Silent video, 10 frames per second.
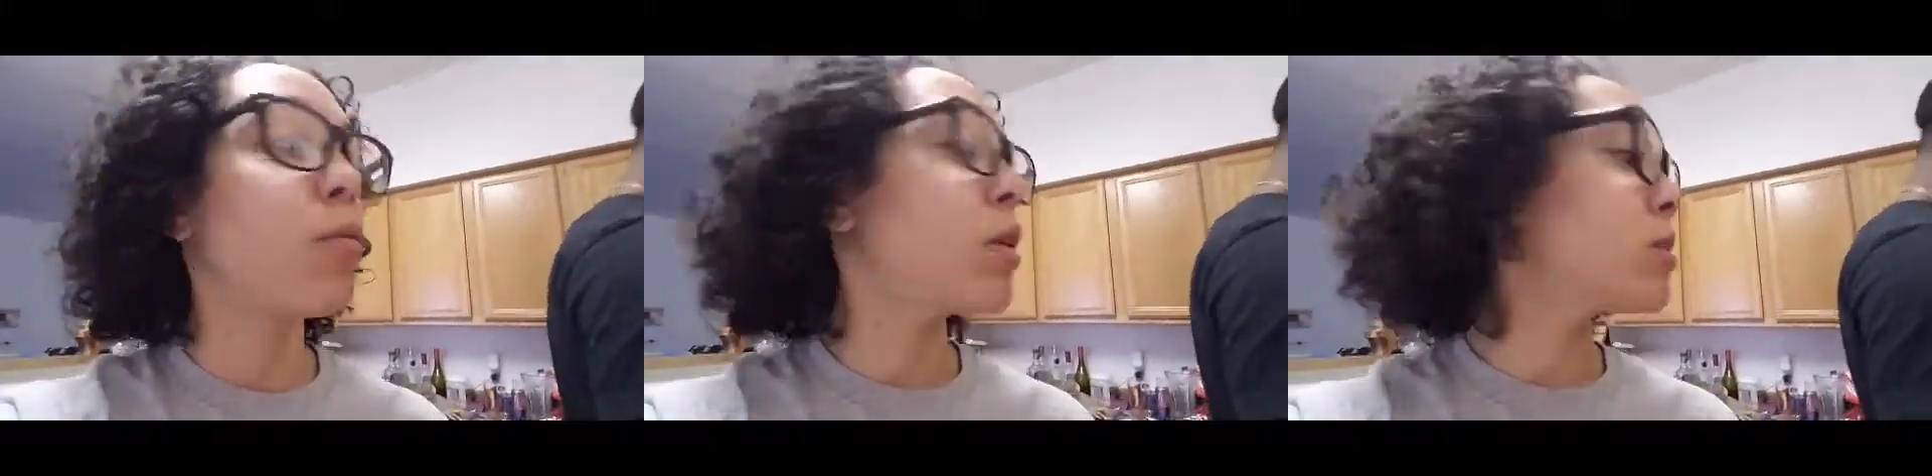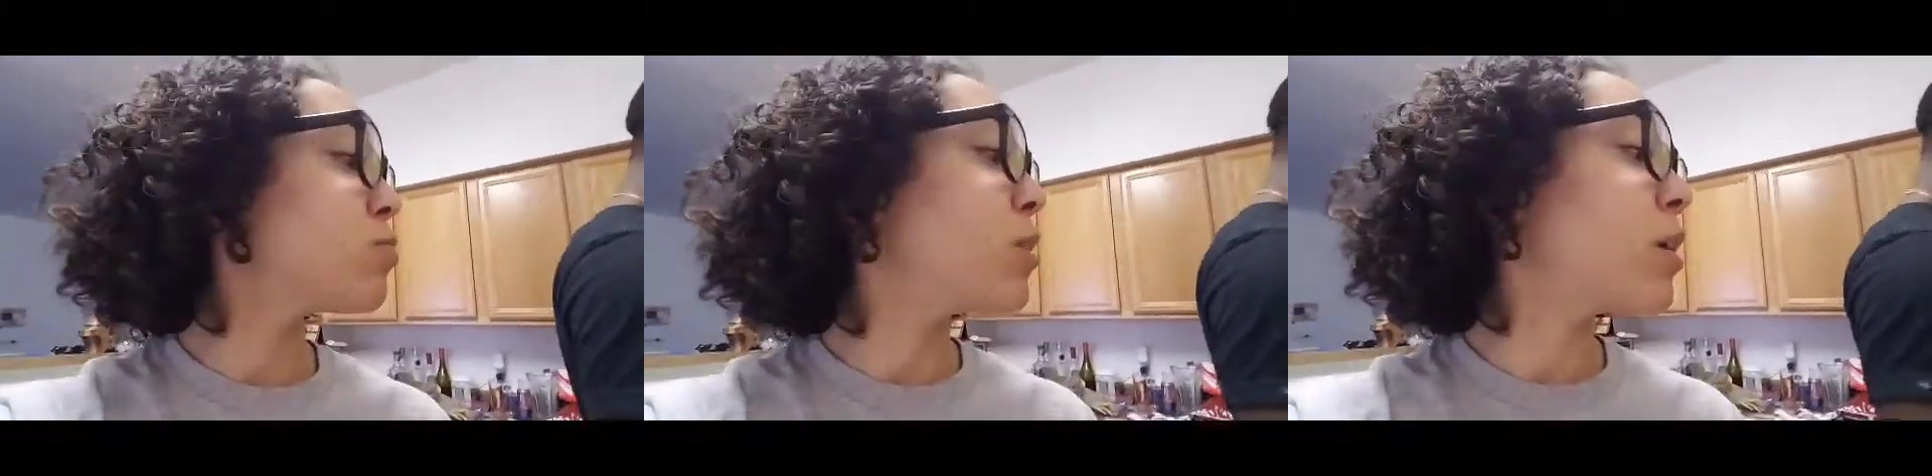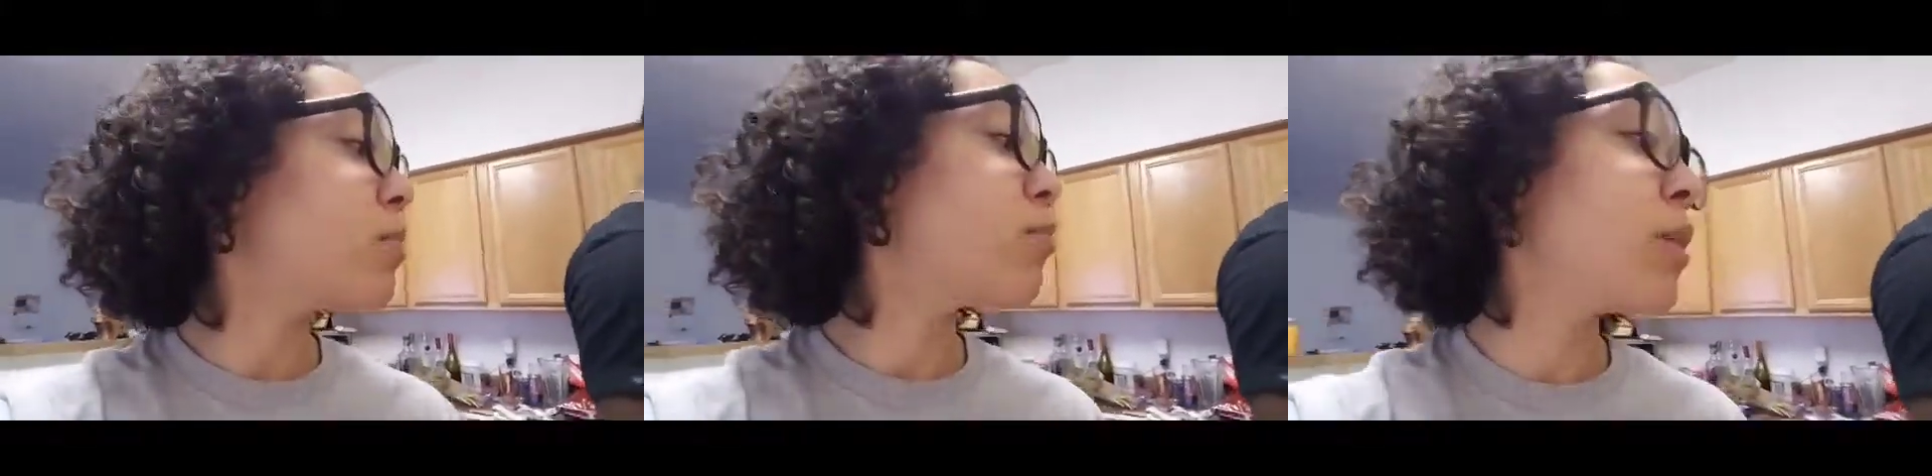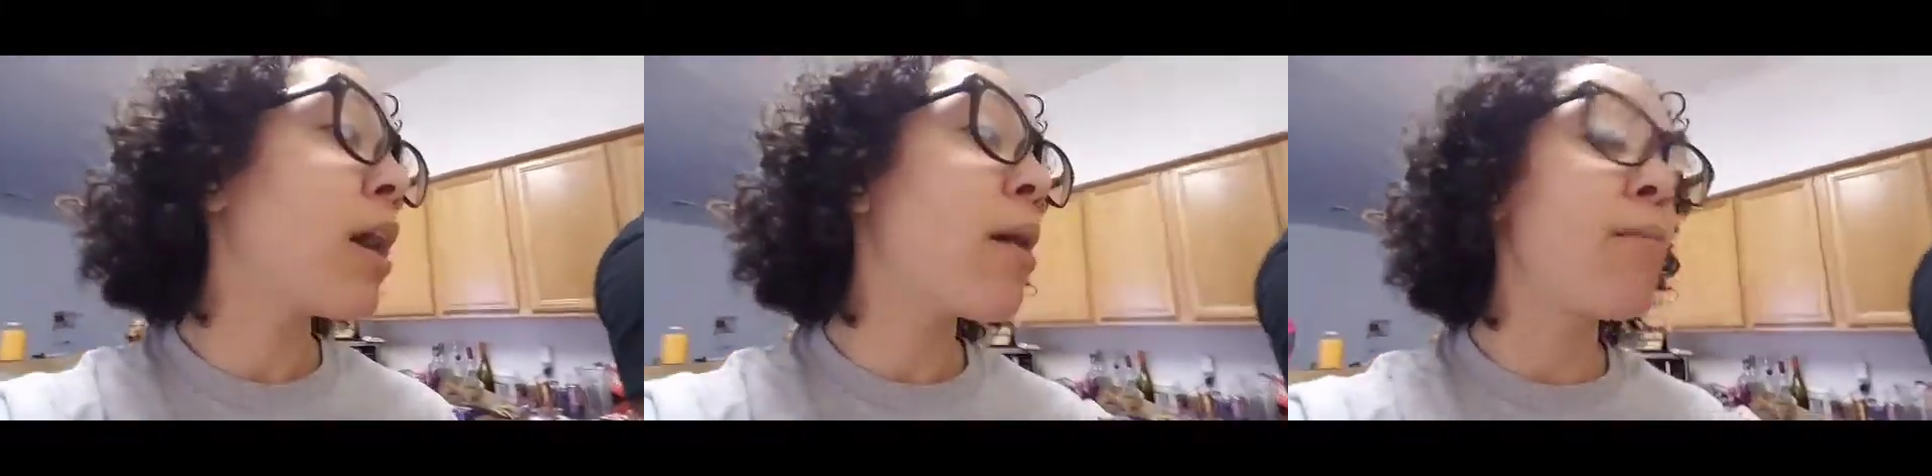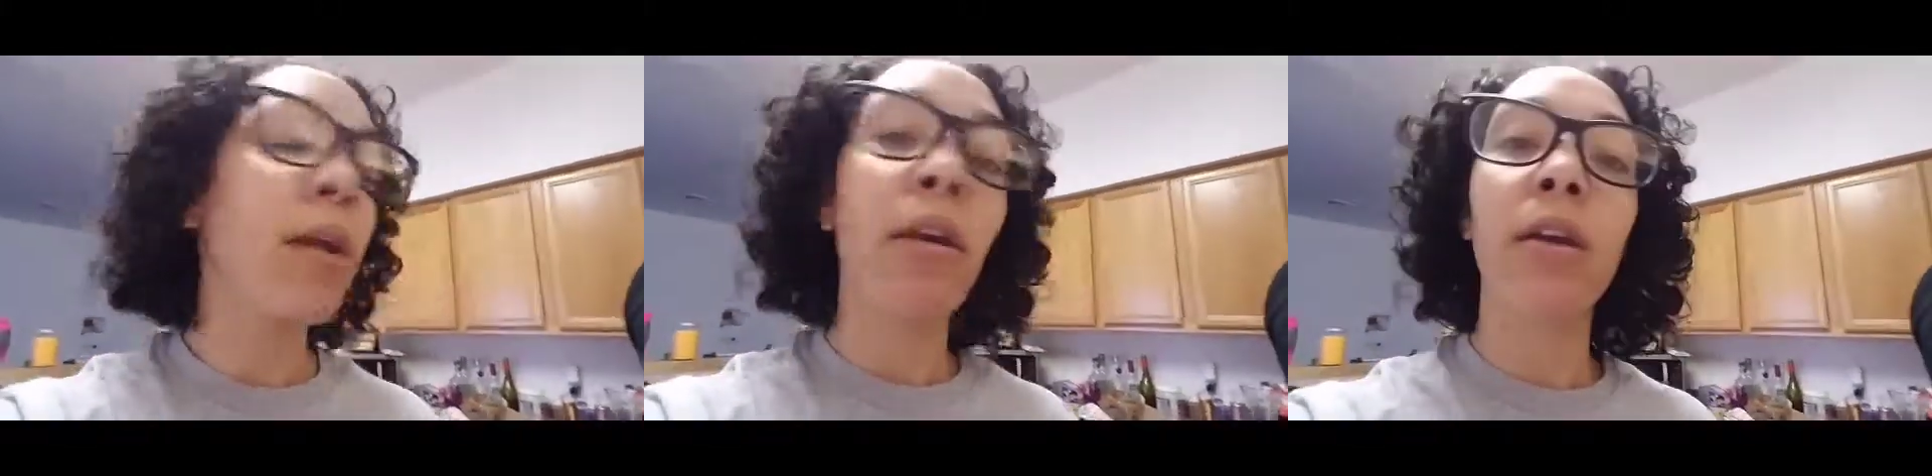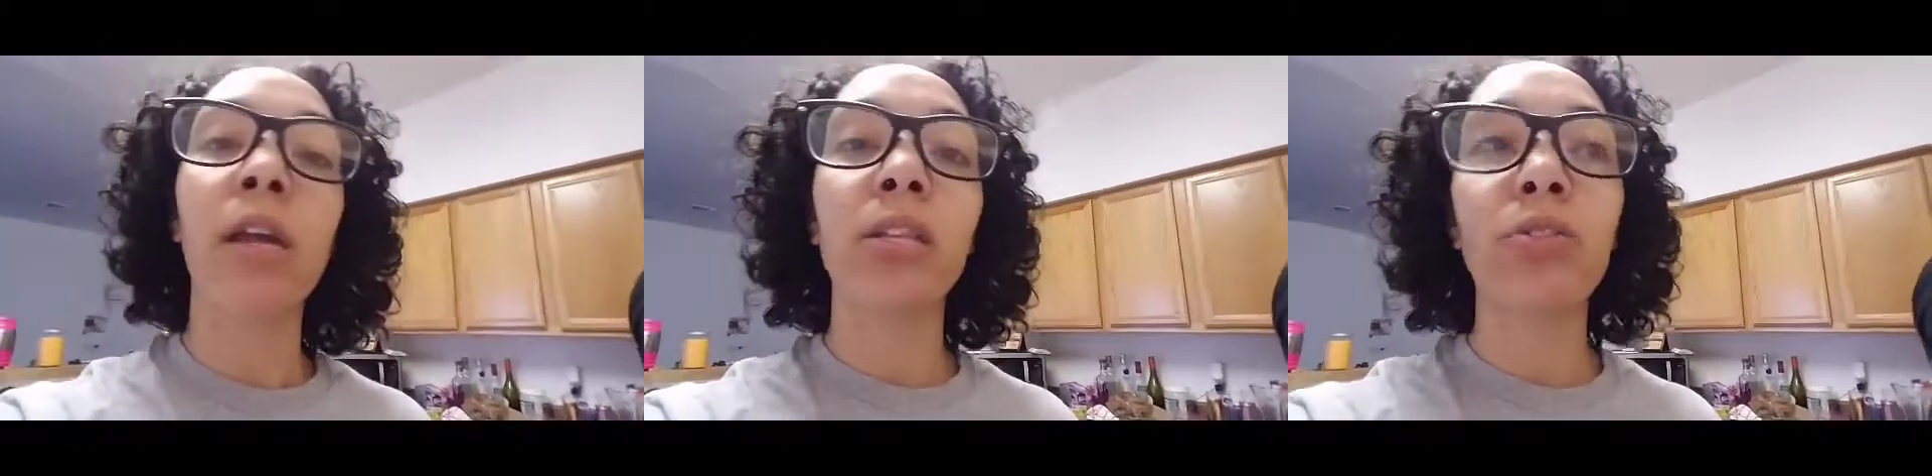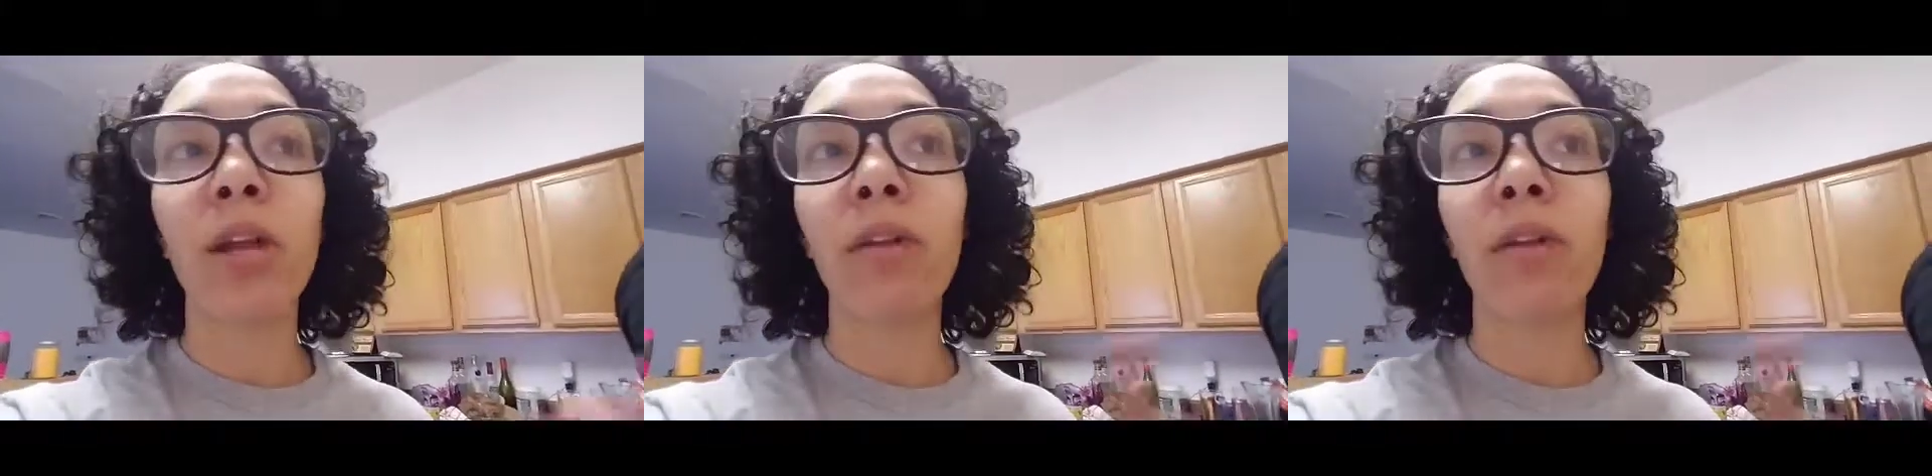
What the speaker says: once, we got married. So I